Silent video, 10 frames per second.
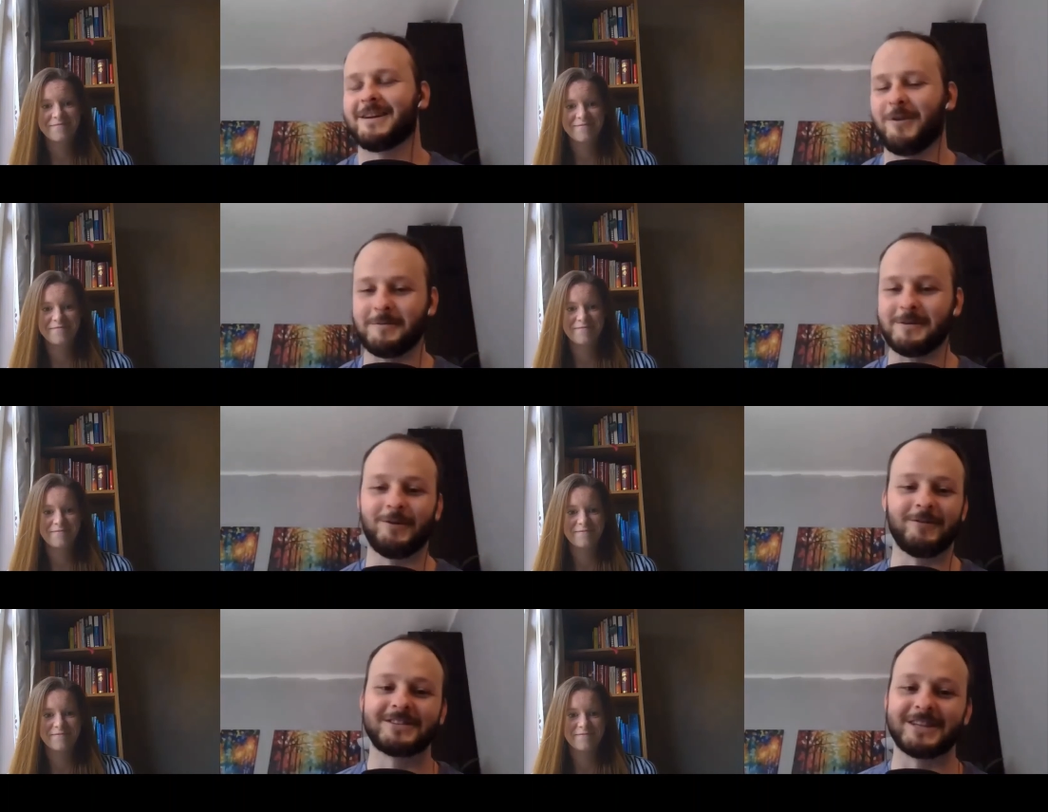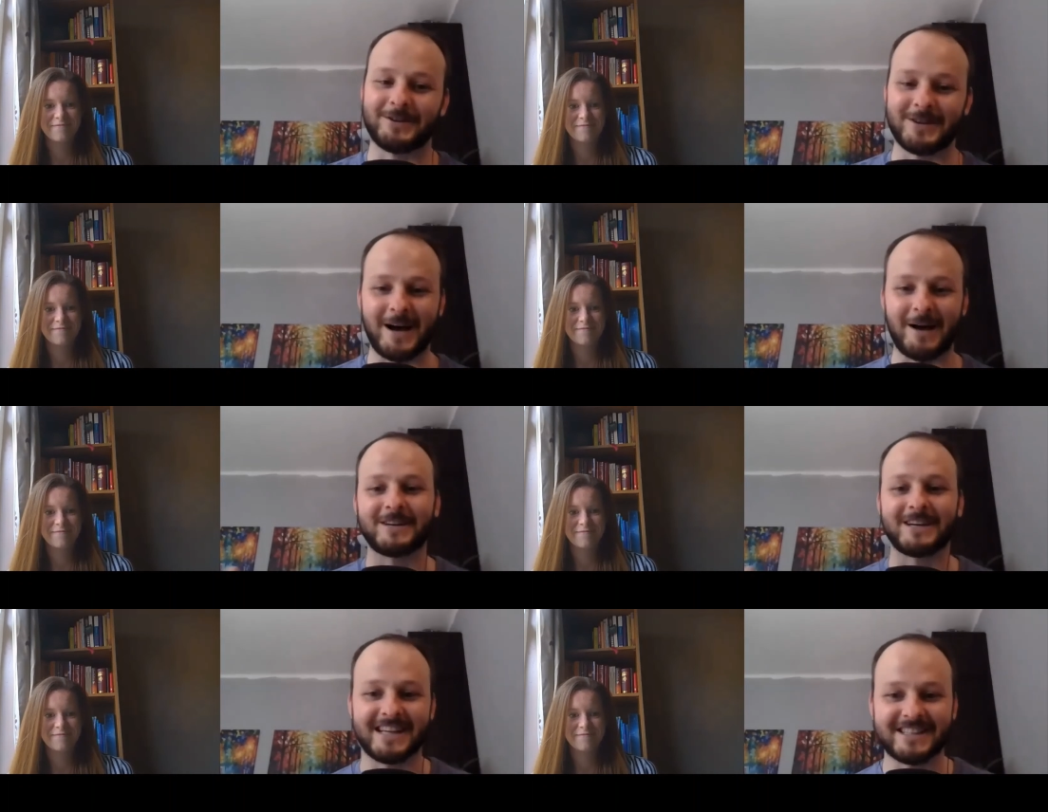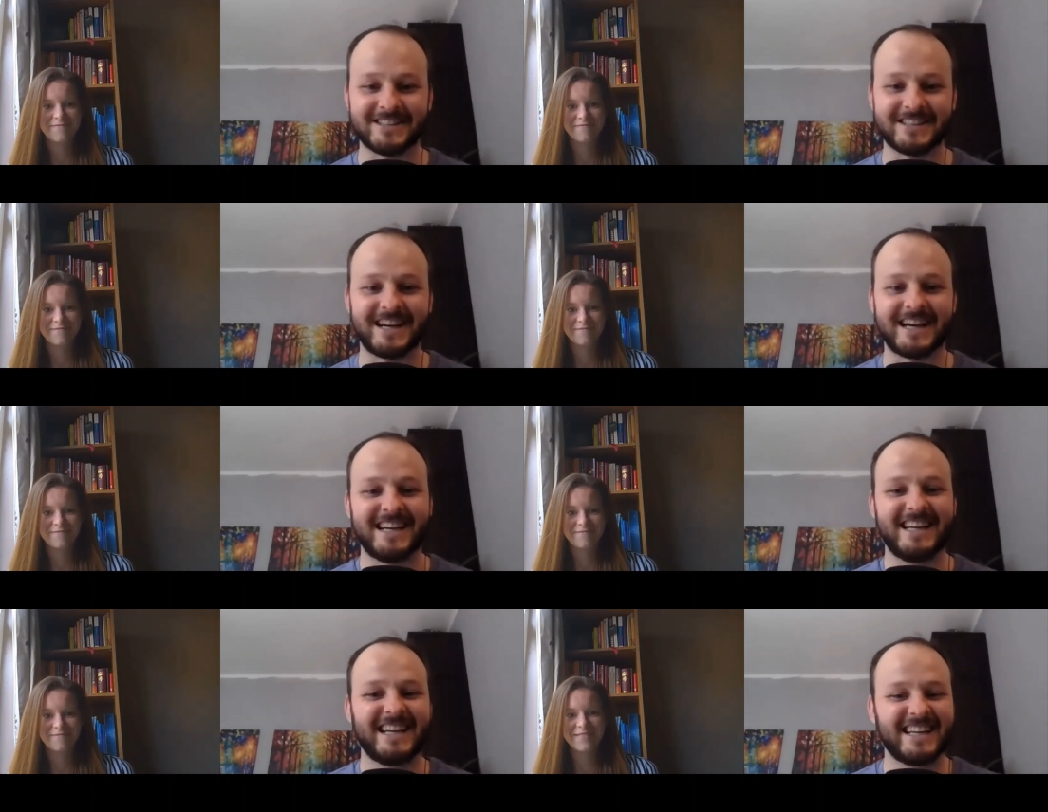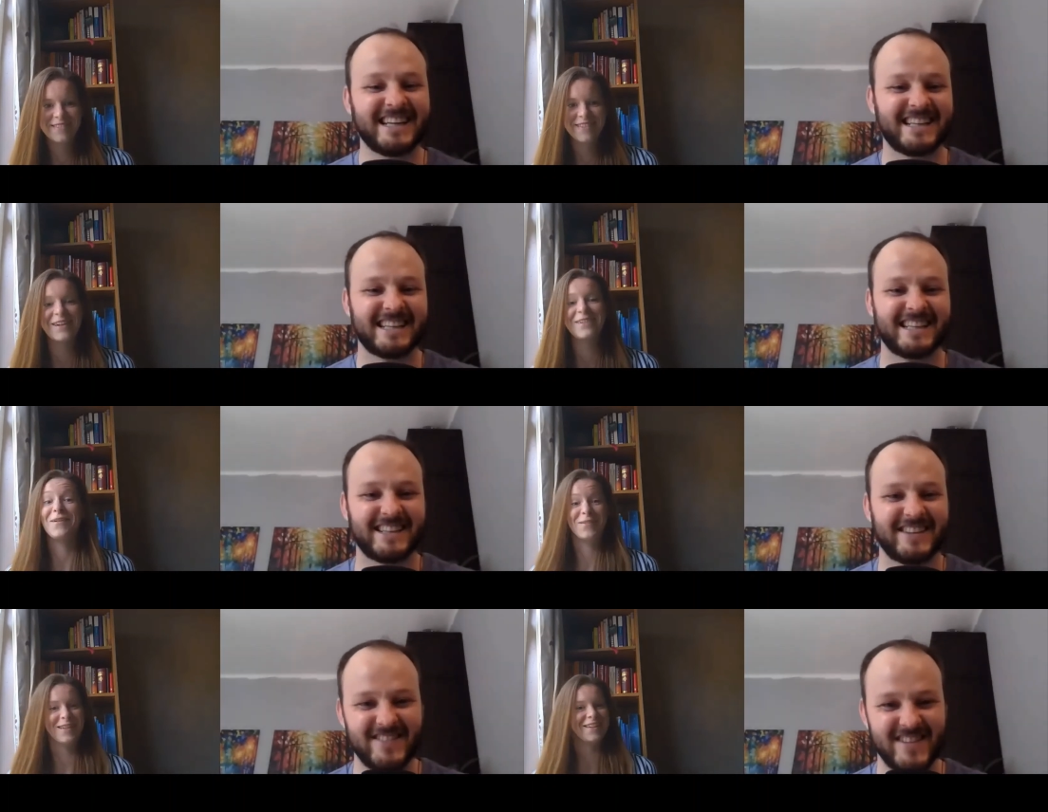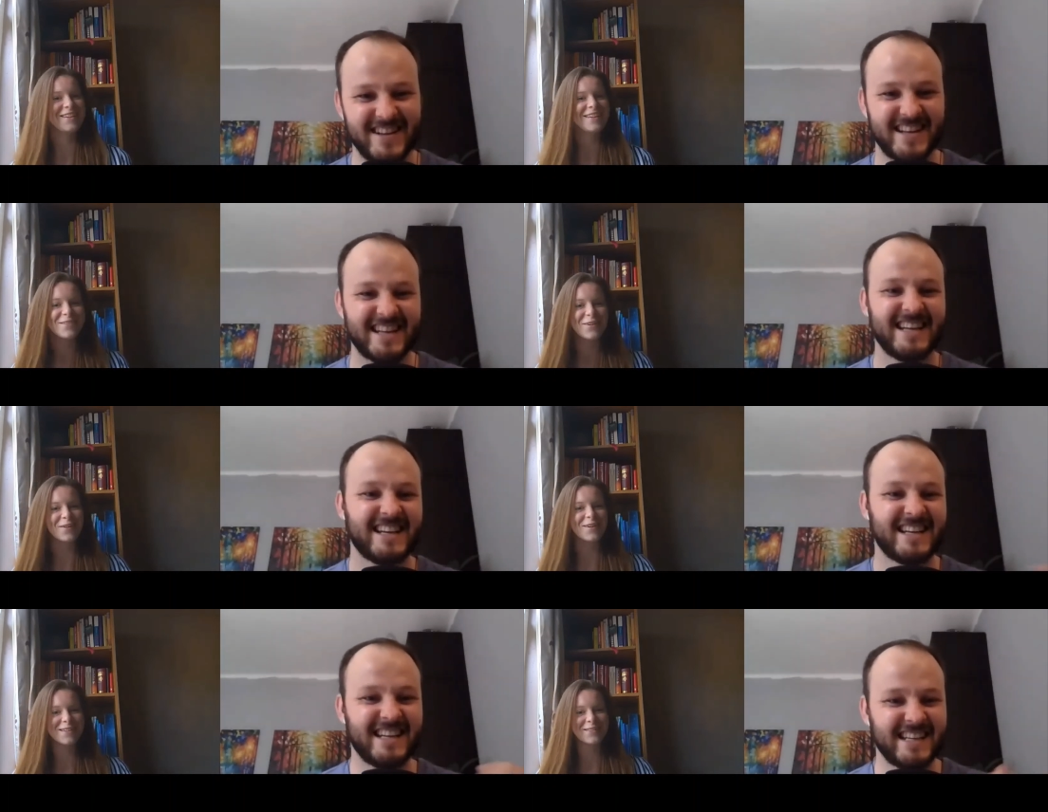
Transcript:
Speaker 1: I mean, obviously, it couldn't happen to a nicer guy. of course.